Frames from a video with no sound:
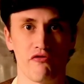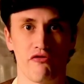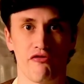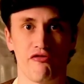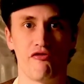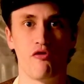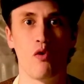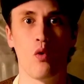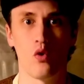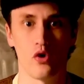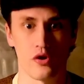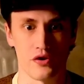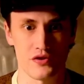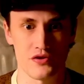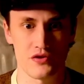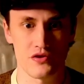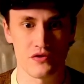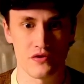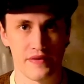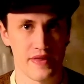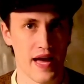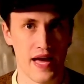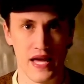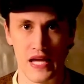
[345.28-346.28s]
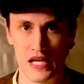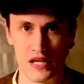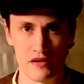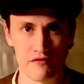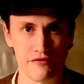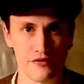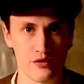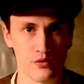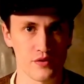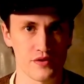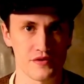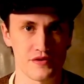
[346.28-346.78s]
force that
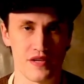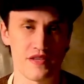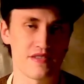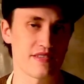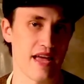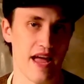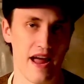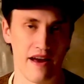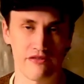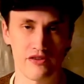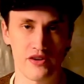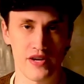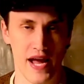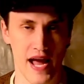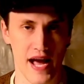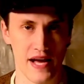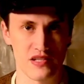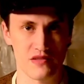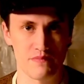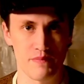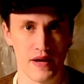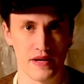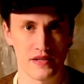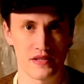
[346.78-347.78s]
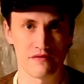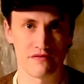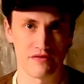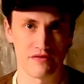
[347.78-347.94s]
influences every aspect of